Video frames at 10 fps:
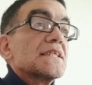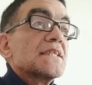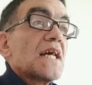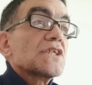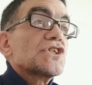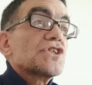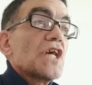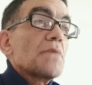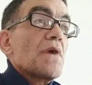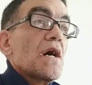that
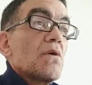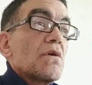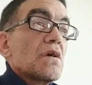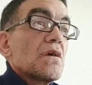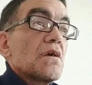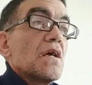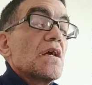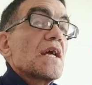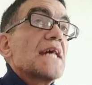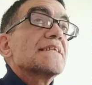shape our
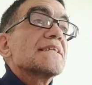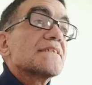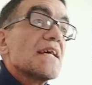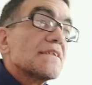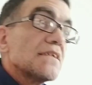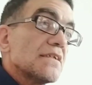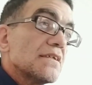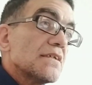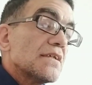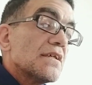understanding